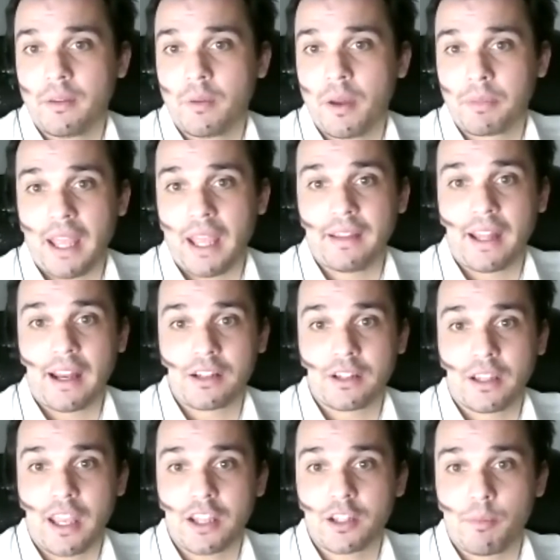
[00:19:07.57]
obtain that
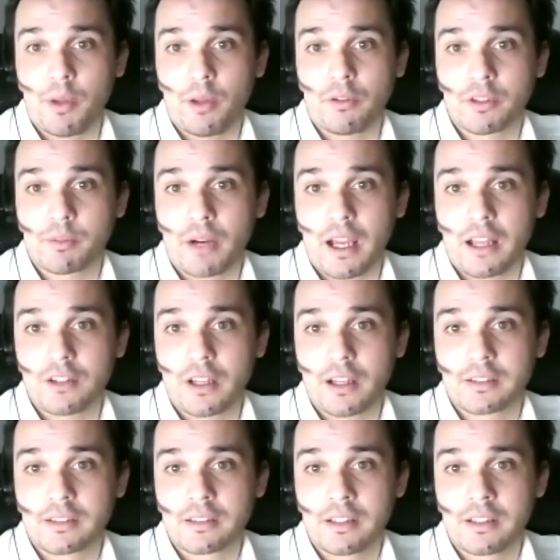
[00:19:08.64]
education, build those projects.